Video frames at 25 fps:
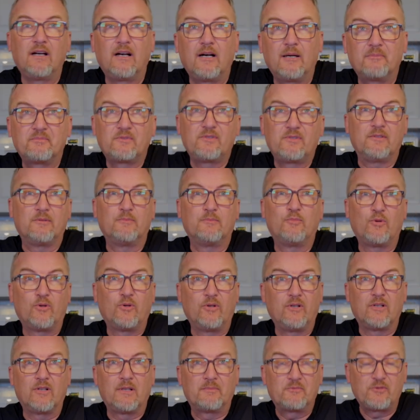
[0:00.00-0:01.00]
up to a
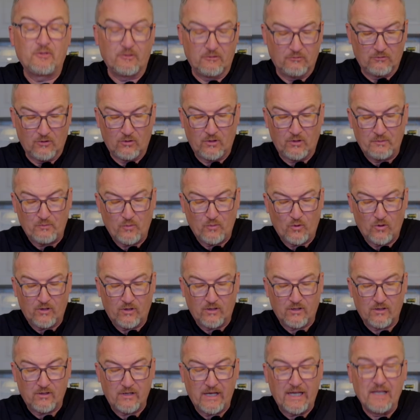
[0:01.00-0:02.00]
boil, up to a rolling
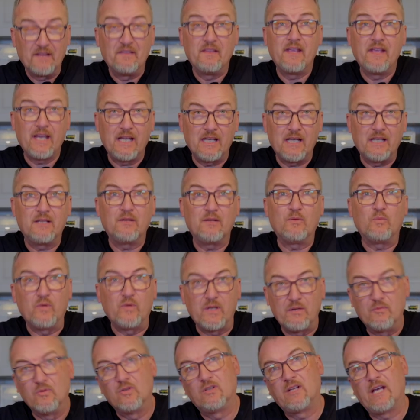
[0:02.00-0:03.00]
boil, and then
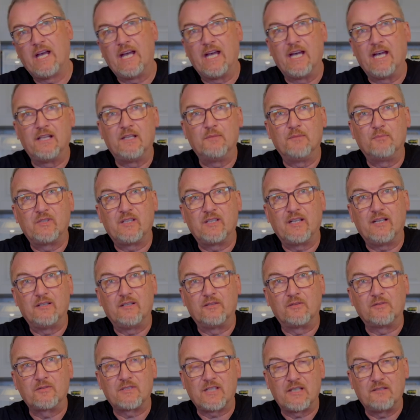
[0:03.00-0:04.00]
we will add the
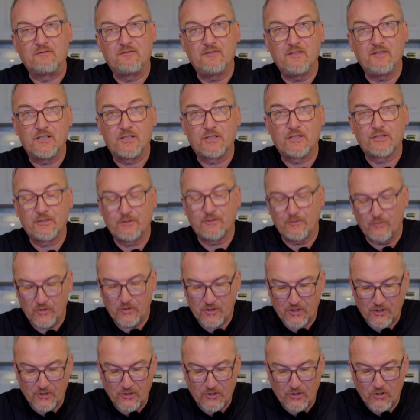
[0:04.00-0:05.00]
potatoes and fish,
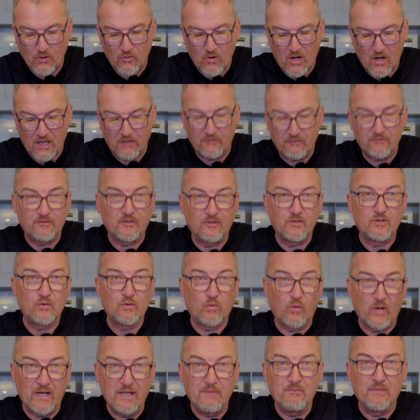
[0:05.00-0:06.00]
which are going to go on for
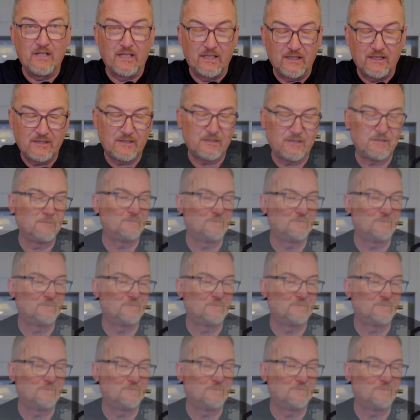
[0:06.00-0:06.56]
20 minutes.